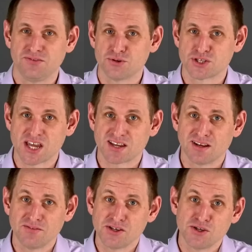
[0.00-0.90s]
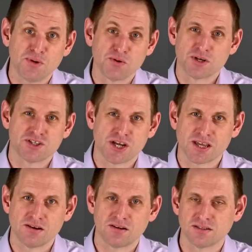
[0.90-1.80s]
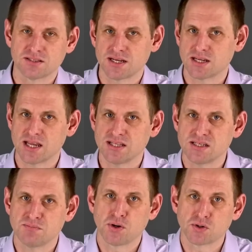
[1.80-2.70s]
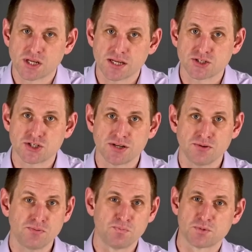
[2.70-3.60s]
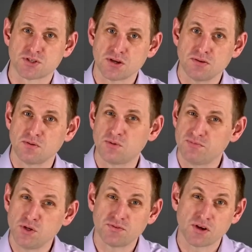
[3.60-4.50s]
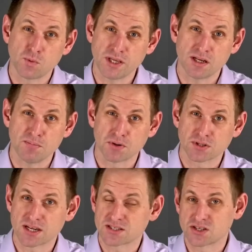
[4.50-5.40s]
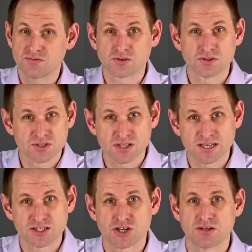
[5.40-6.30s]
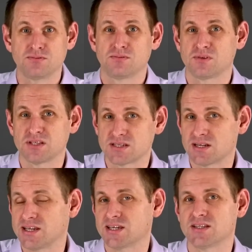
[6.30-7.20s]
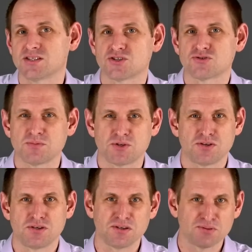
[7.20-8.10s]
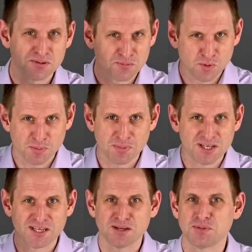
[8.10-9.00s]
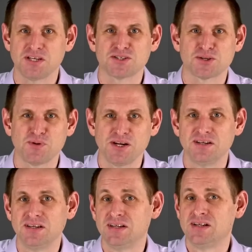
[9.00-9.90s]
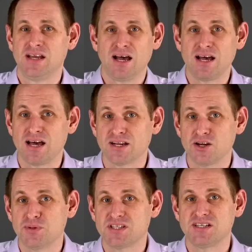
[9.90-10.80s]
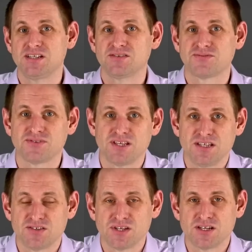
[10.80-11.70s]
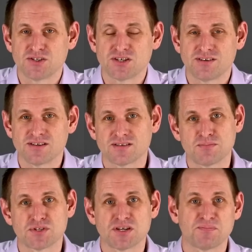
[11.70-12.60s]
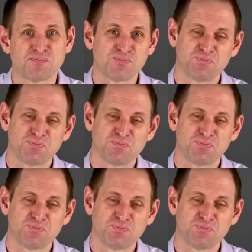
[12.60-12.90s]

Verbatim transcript: If you're a tech lover, you might want to check out our dedicated podcast channel. So we've moved our weekly podcast over onto that channel. There's a link in the description and we'll pop a link up here somewhere. And I hope I did enough in this video to earn a thumbs up